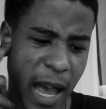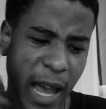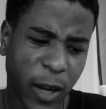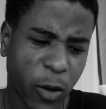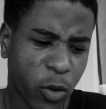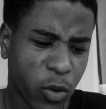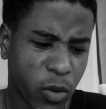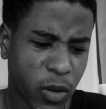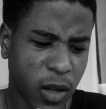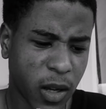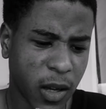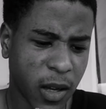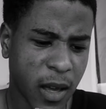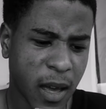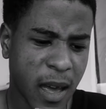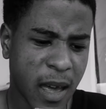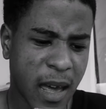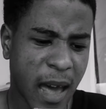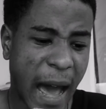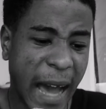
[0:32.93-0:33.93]
I don't know, nah.
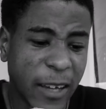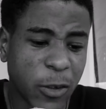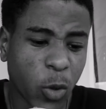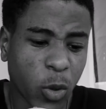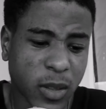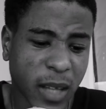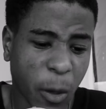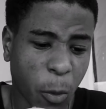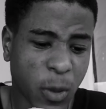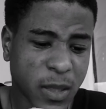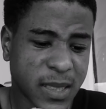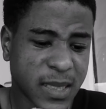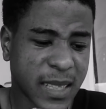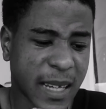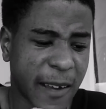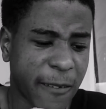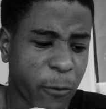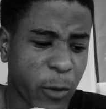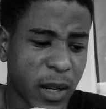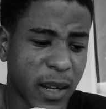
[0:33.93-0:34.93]
I thought I was
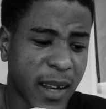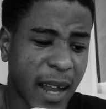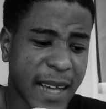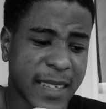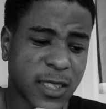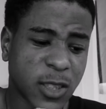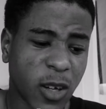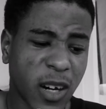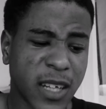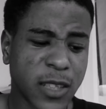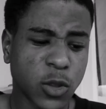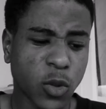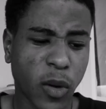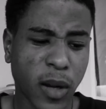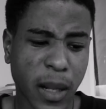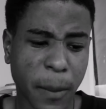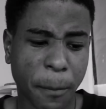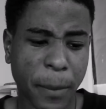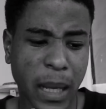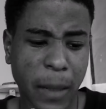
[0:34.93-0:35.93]
safe with Lysol and
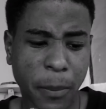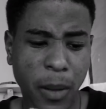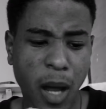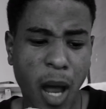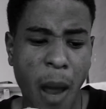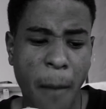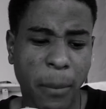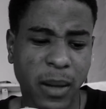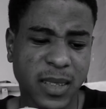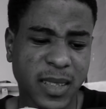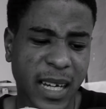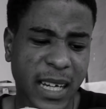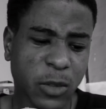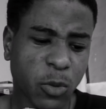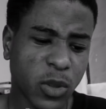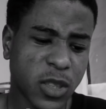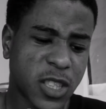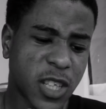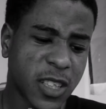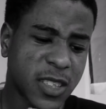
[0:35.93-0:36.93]
toilet paper, but
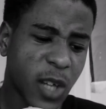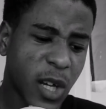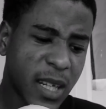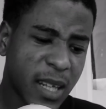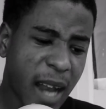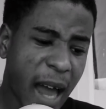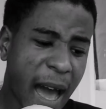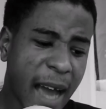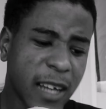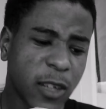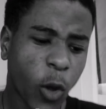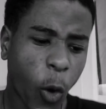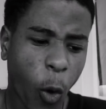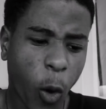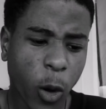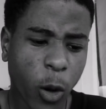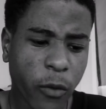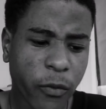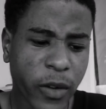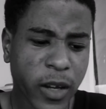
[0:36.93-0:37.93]
that was just lies
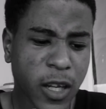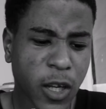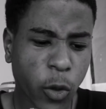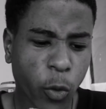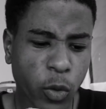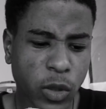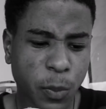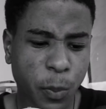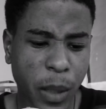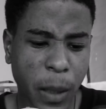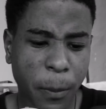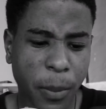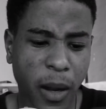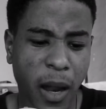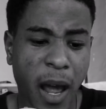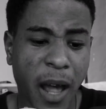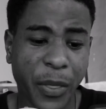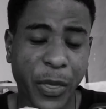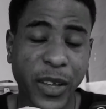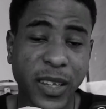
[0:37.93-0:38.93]
all over the
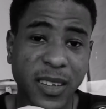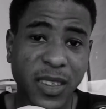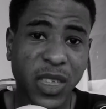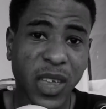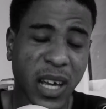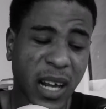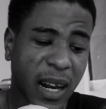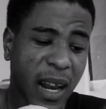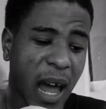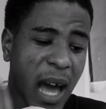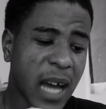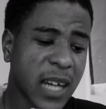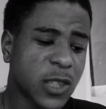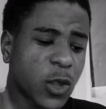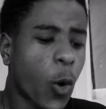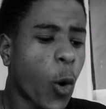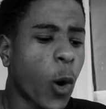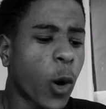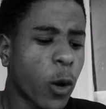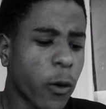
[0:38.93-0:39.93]
newspaper. This thing
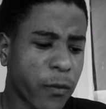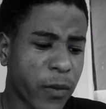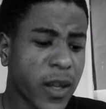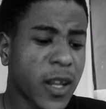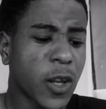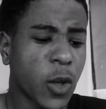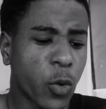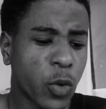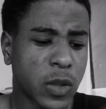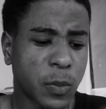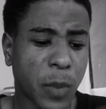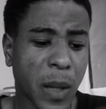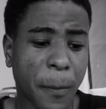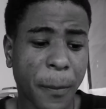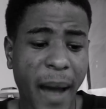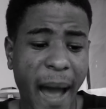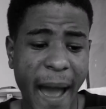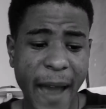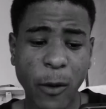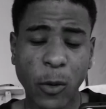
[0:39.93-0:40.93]
lies all over the
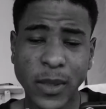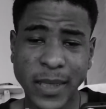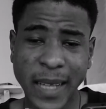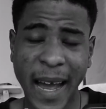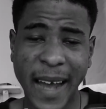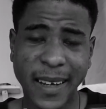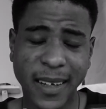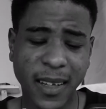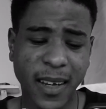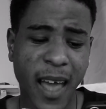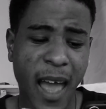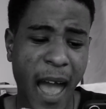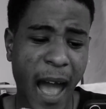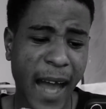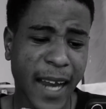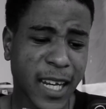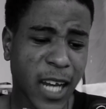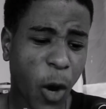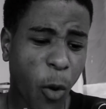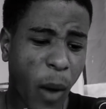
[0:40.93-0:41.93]
newspaper I was handed,
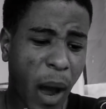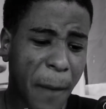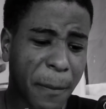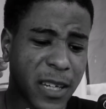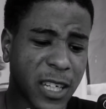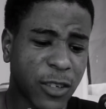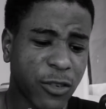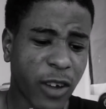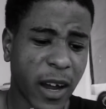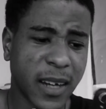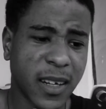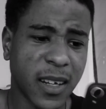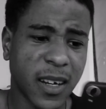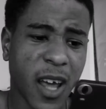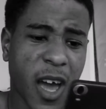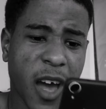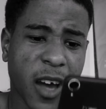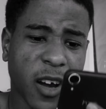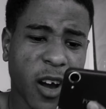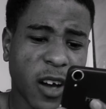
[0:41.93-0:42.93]
and now I'm
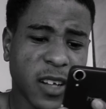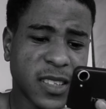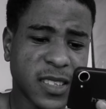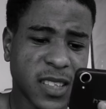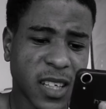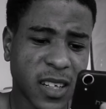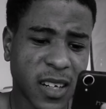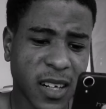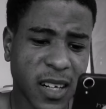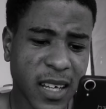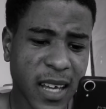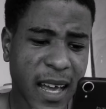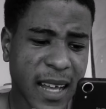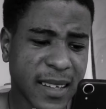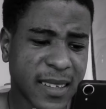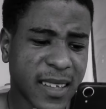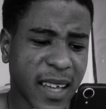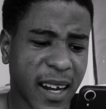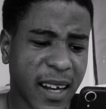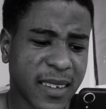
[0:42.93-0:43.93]
stranded, constantly
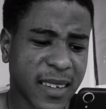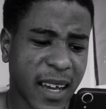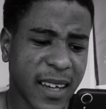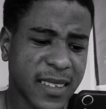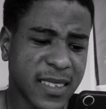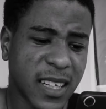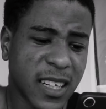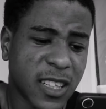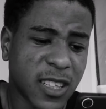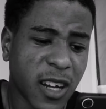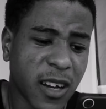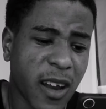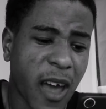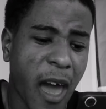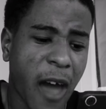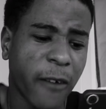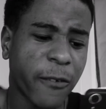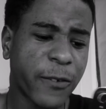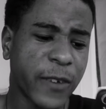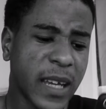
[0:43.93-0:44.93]
in sanitization,
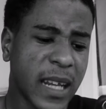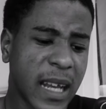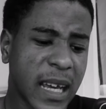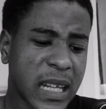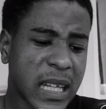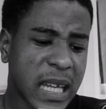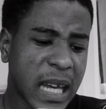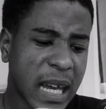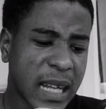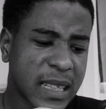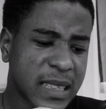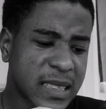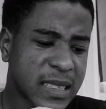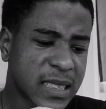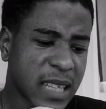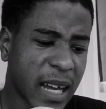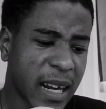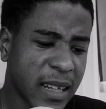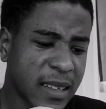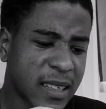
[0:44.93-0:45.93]
feeling the
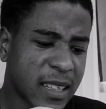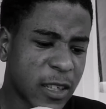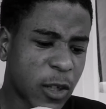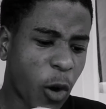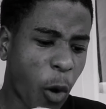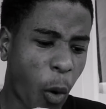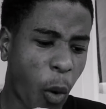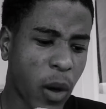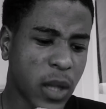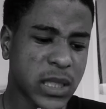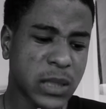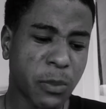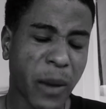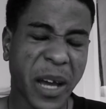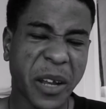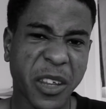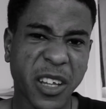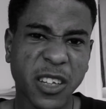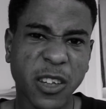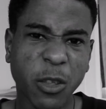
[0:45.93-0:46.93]
insanity caused
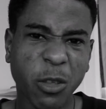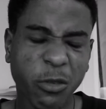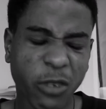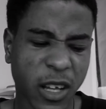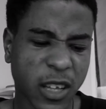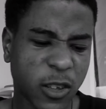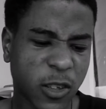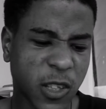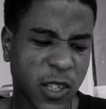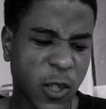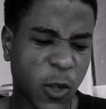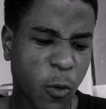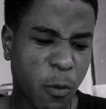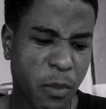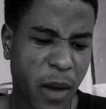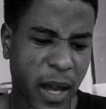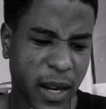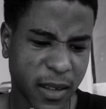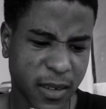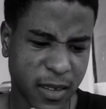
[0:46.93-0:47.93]
by this threat to
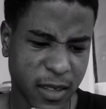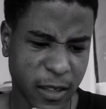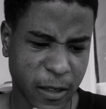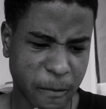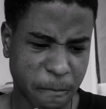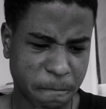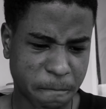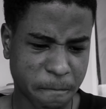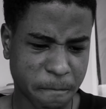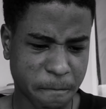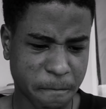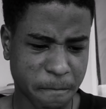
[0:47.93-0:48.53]
humanity.